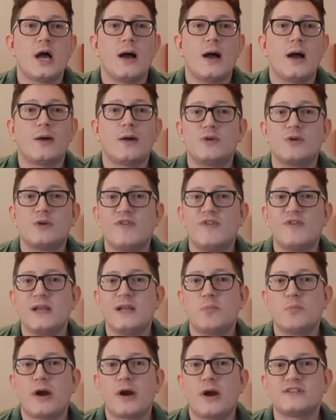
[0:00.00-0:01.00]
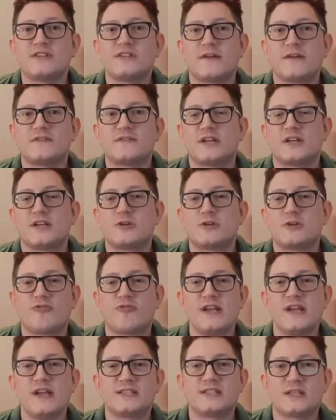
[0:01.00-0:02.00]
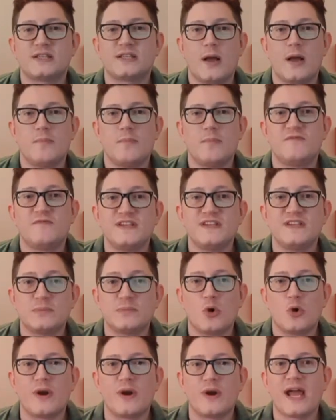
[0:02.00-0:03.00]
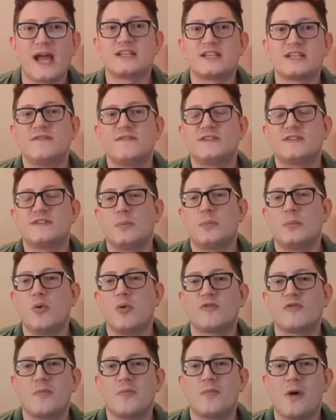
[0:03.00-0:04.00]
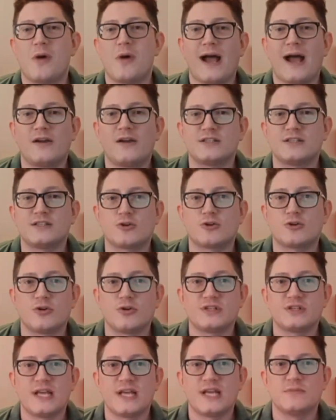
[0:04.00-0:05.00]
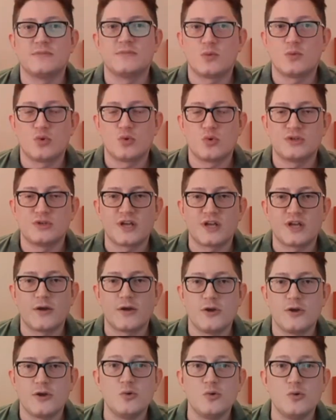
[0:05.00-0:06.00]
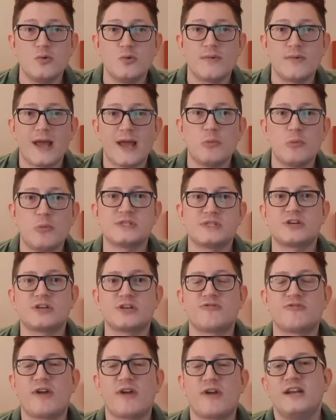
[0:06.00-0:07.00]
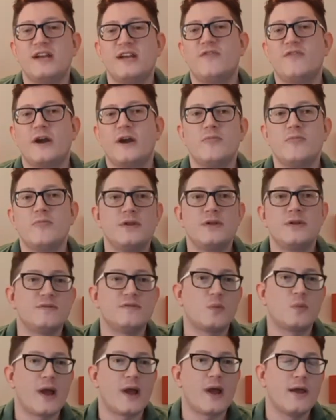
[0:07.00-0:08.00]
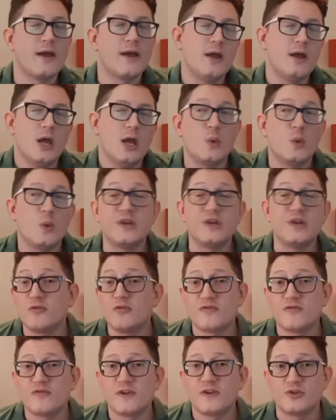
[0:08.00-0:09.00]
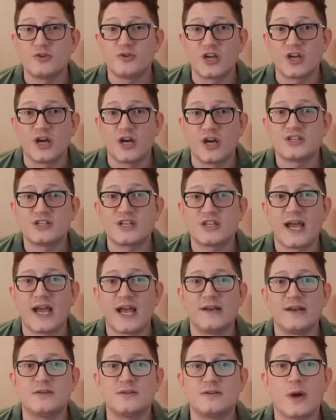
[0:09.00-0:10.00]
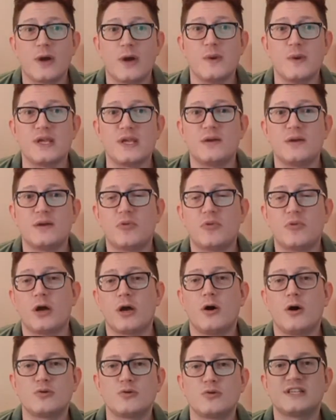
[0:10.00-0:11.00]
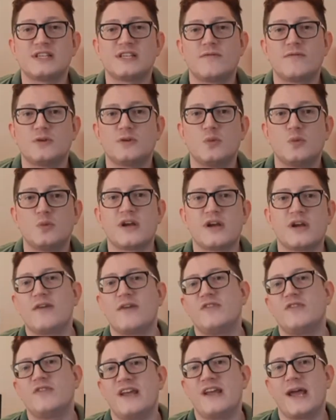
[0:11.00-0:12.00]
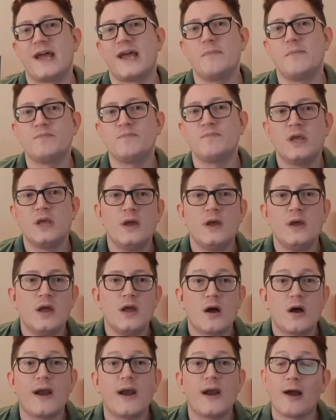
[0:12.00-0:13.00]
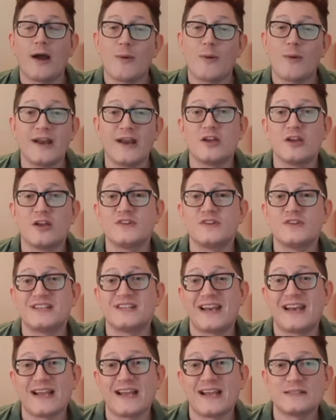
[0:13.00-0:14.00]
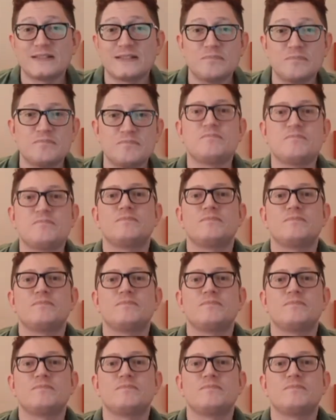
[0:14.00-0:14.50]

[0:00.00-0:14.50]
And we're really proud to have such great visible and active support from our allies across Thames Water, who help us to create an environment where we don't feel judged and where we can bring our whole self to work every day. I'll now hand over to Lex.